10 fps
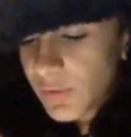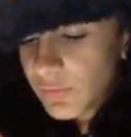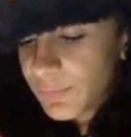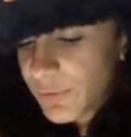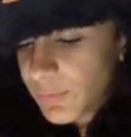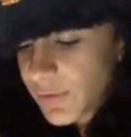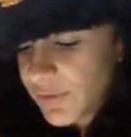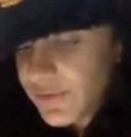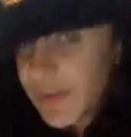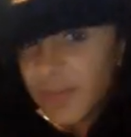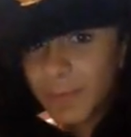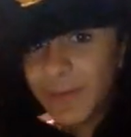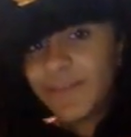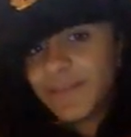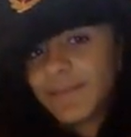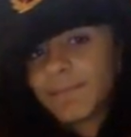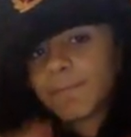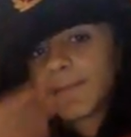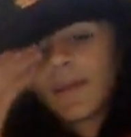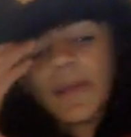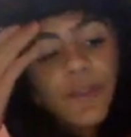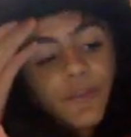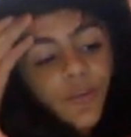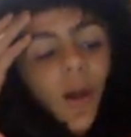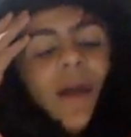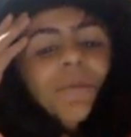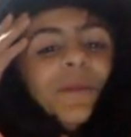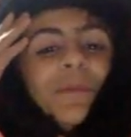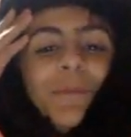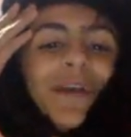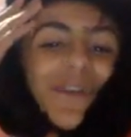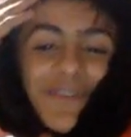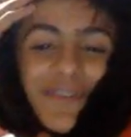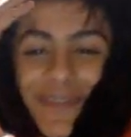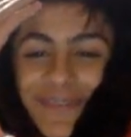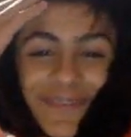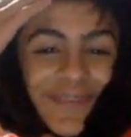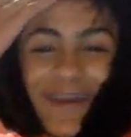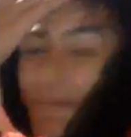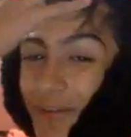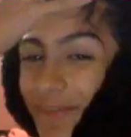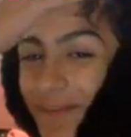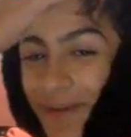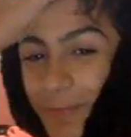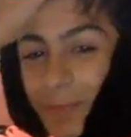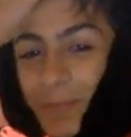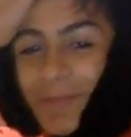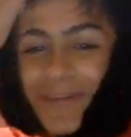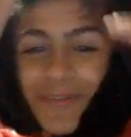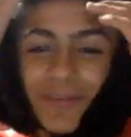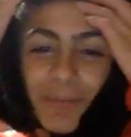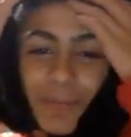She's played by Zazie Beetz, as her IMDb page says. I'm looking at the IMDb page because I'm